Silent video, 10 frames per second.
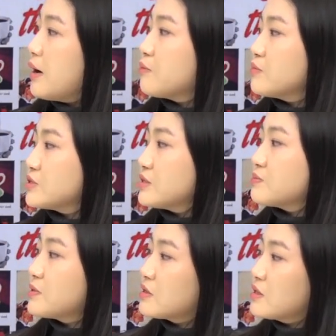
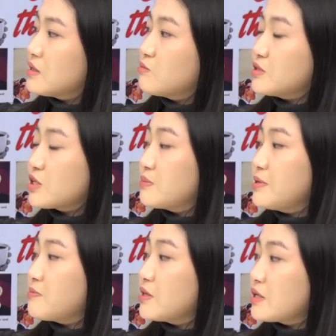which could
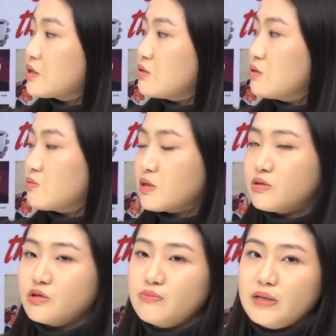be political,
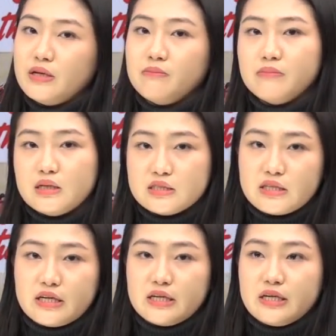recruitment,
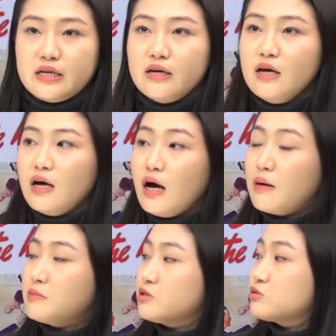military,
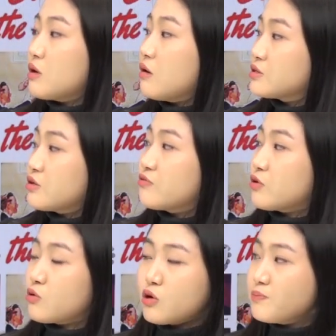used also for
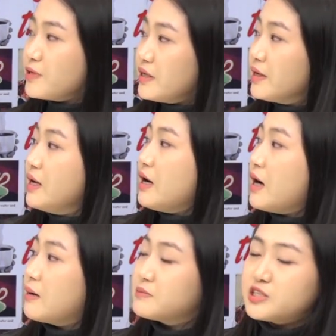corporate,
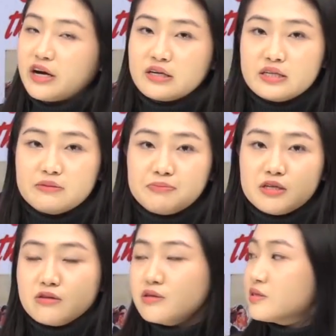charity
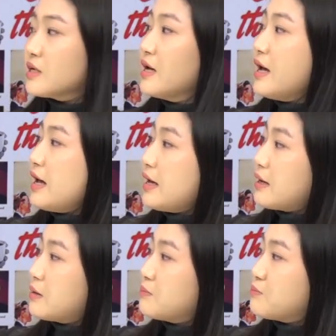appeals,
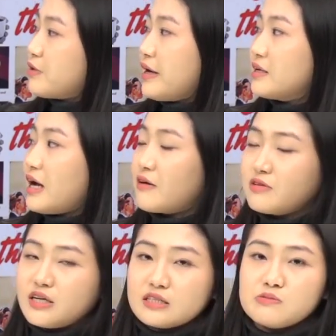and brand
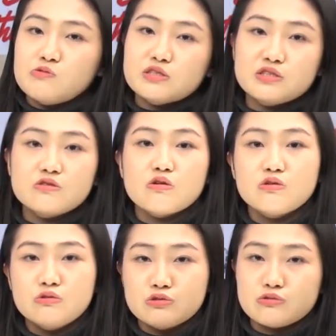advertisement, which is your
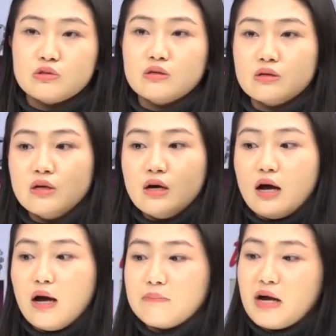usual
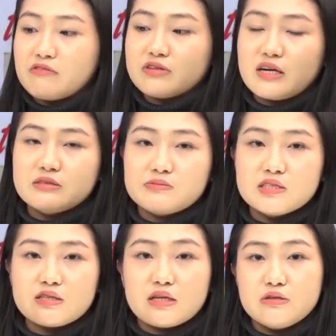
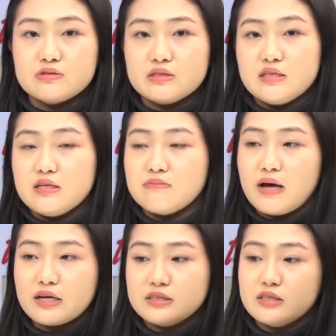advertisements you see in
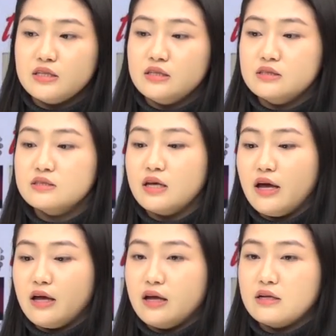magazines
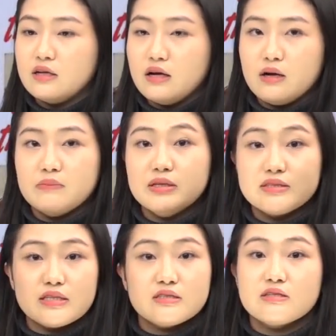and in
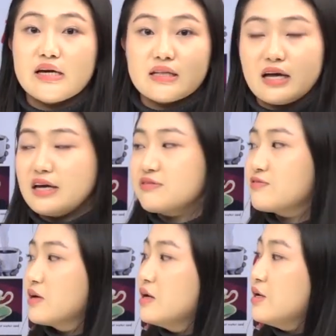day-to-day
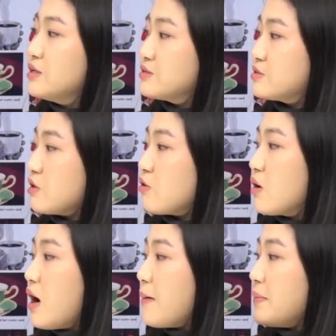life. So
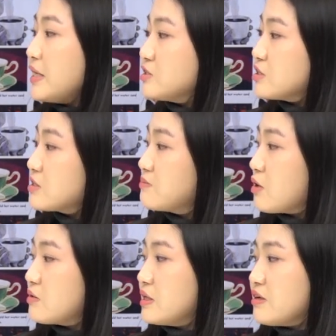a major
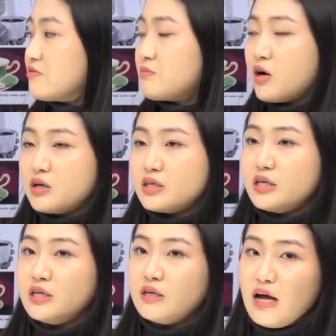component of
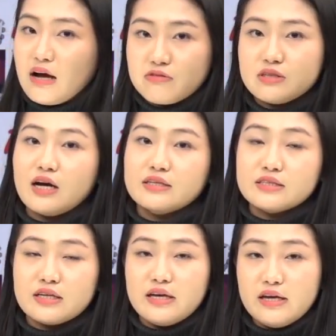modern
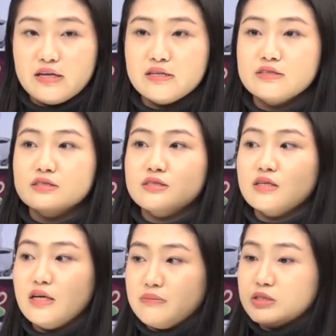advertising is
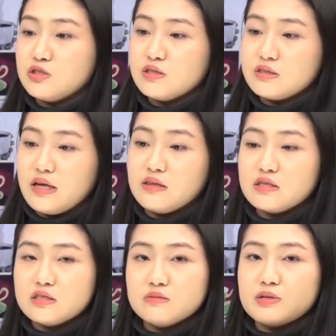images, and
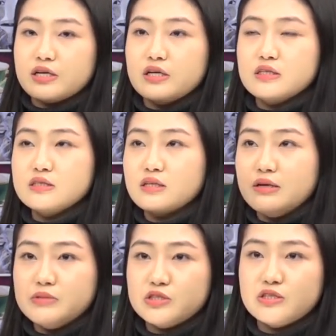this is because
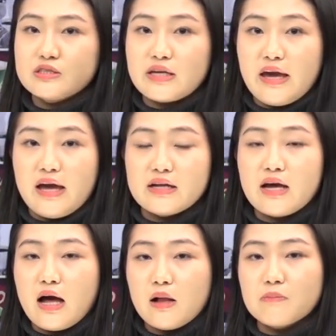images can
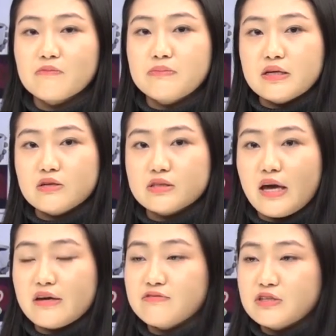help build
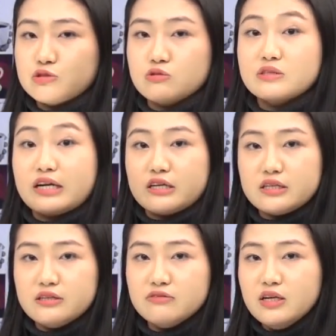a visual
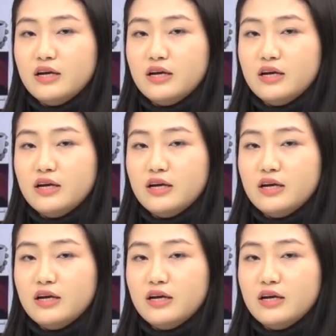narrative,